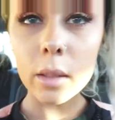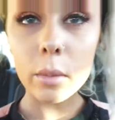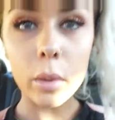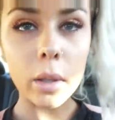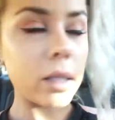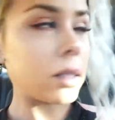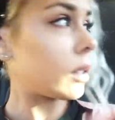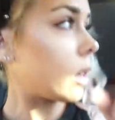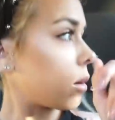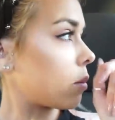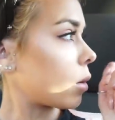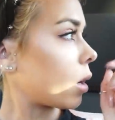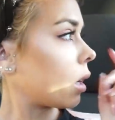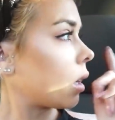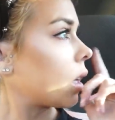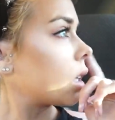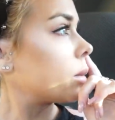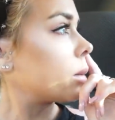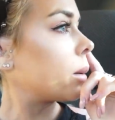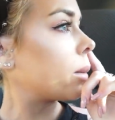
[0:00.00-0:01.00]
in a place that I'm not
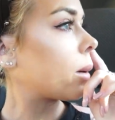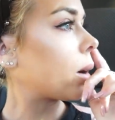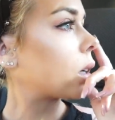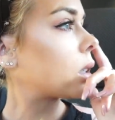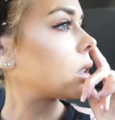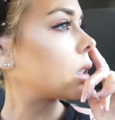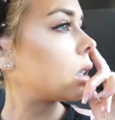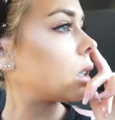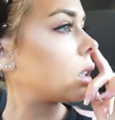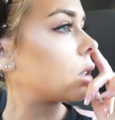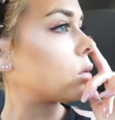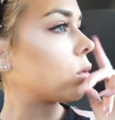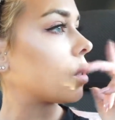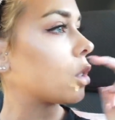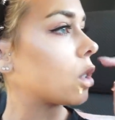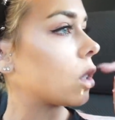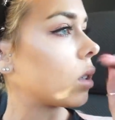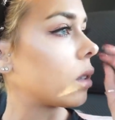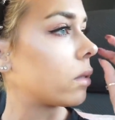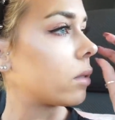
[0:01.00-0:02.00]
allowed to be parked in. It's
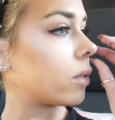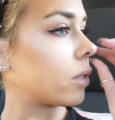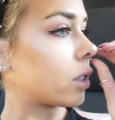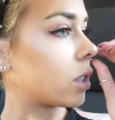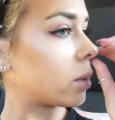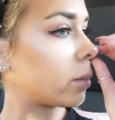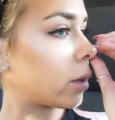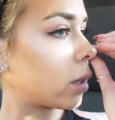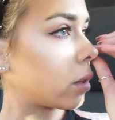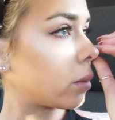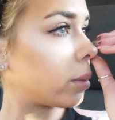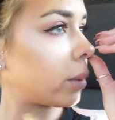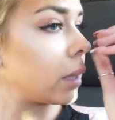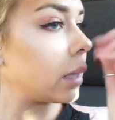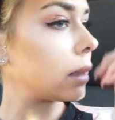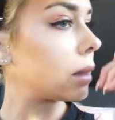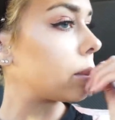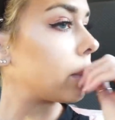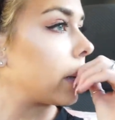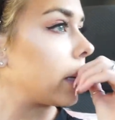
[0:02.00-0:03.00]
reserved for some other
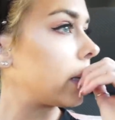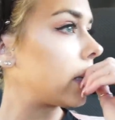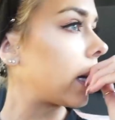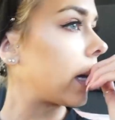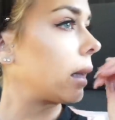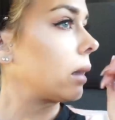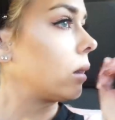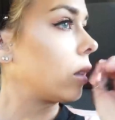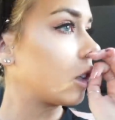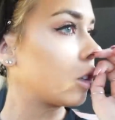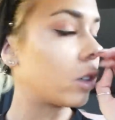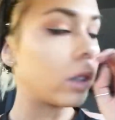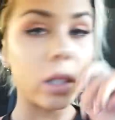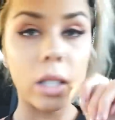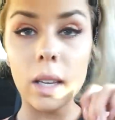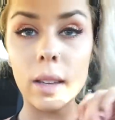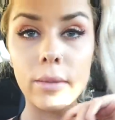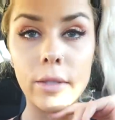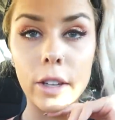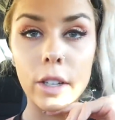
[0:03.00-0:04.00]
place, but I literally
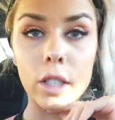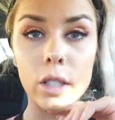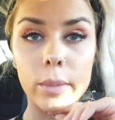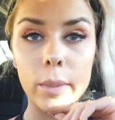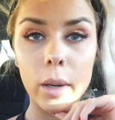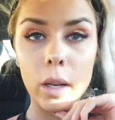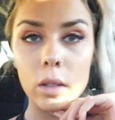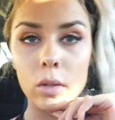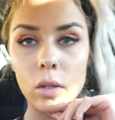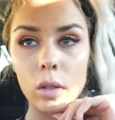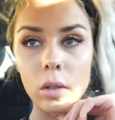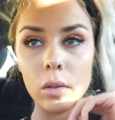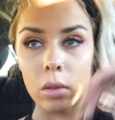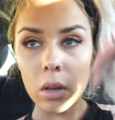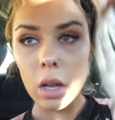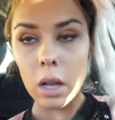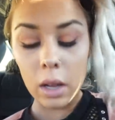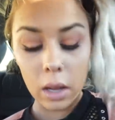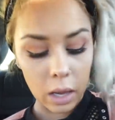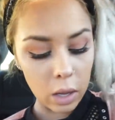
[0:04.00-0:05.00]
can't find a spot, so
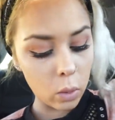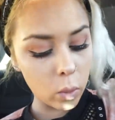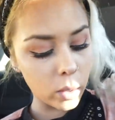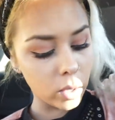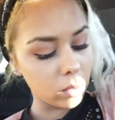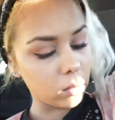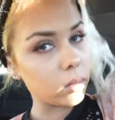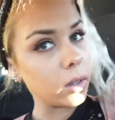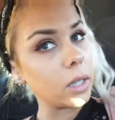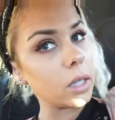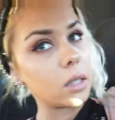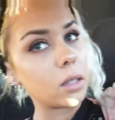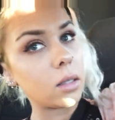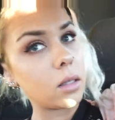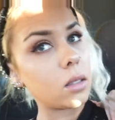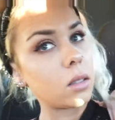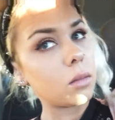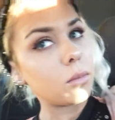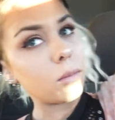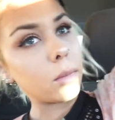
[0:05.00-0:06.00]
I will
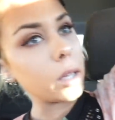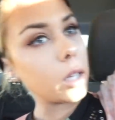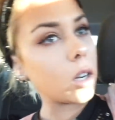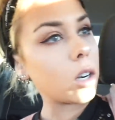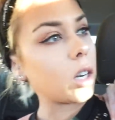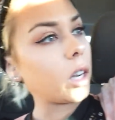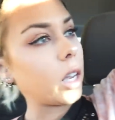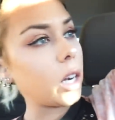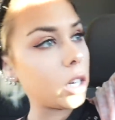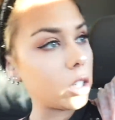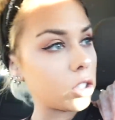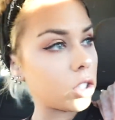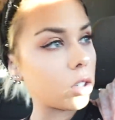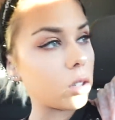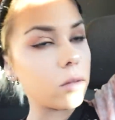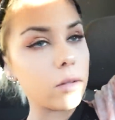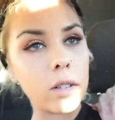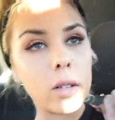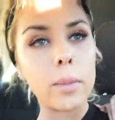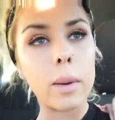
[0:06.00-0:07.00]
risk my car getting
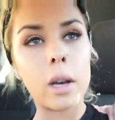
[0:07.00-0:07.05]
towed for a